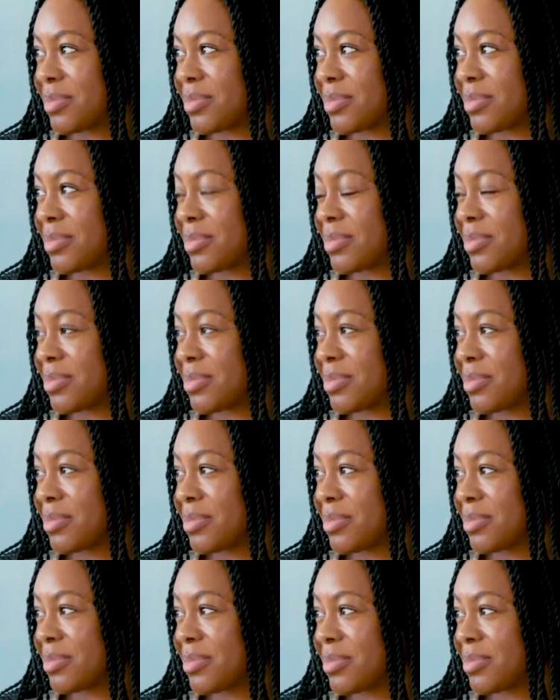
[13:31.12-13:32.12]

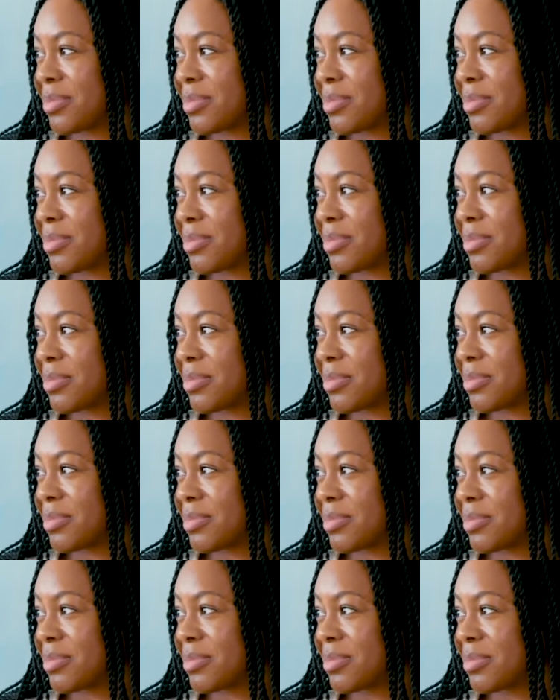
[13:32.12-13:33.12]

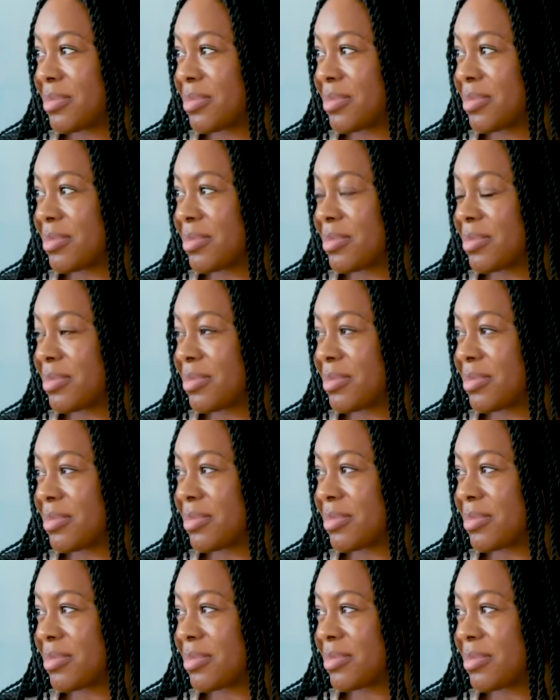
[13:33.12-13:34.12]

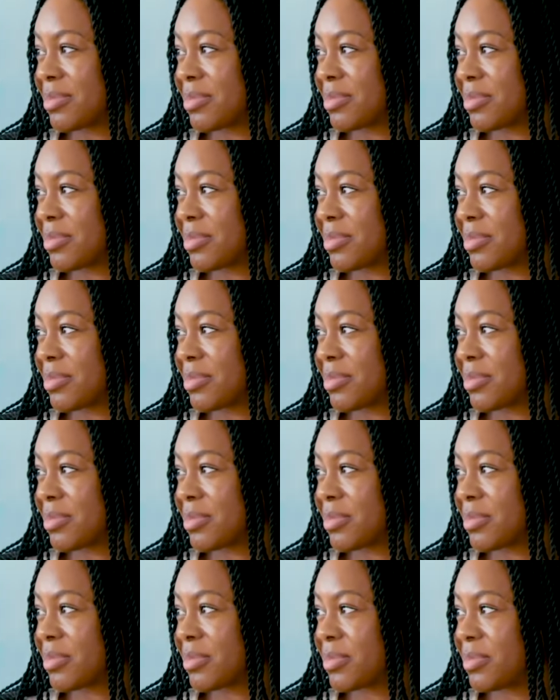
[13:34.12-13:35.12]

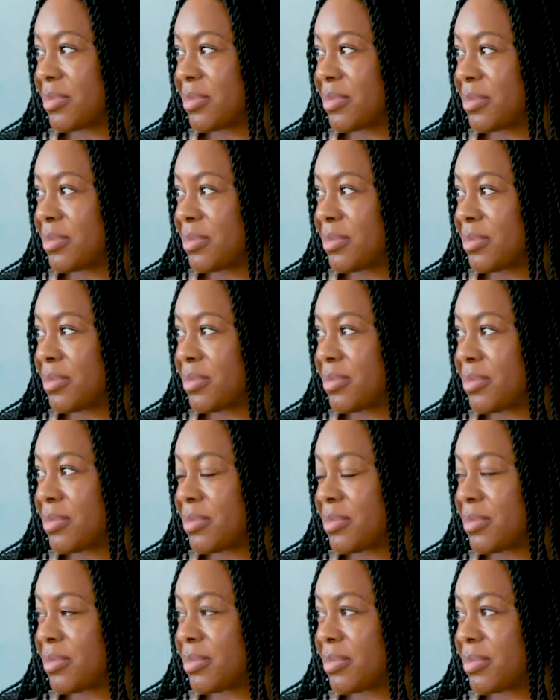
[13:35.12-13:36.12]

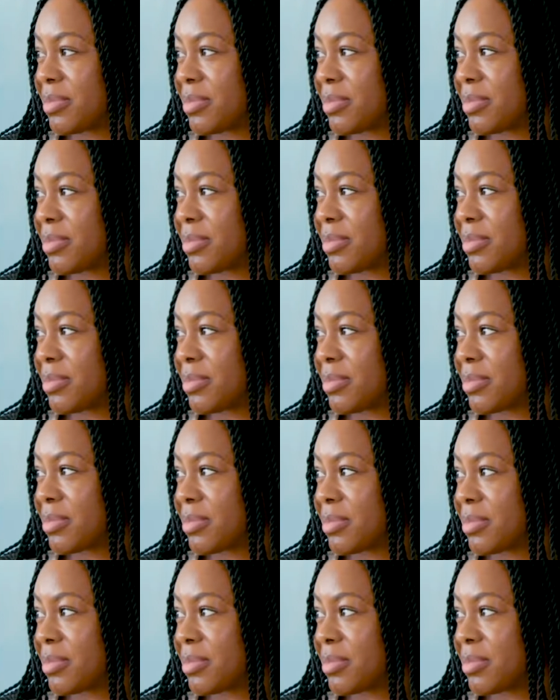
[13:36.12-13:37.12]

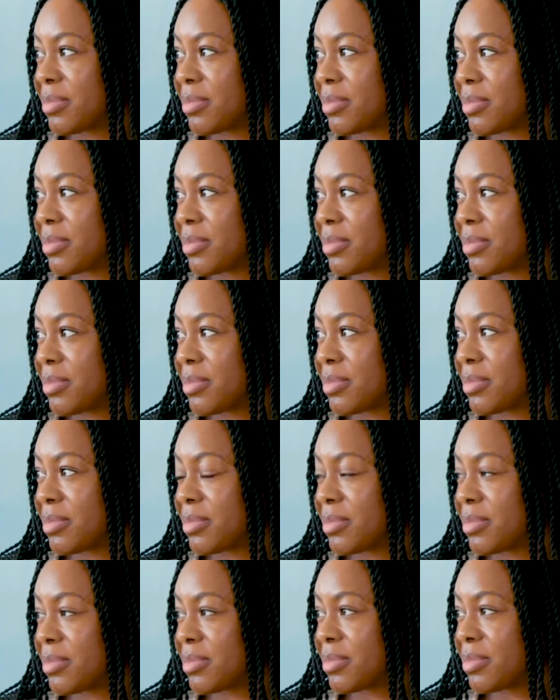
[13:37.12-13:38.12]

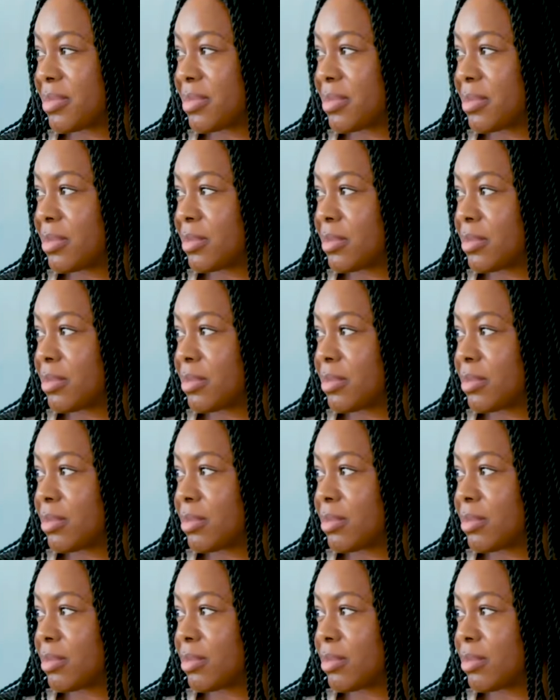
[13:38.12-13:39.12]
No words are spoken by the person on screen.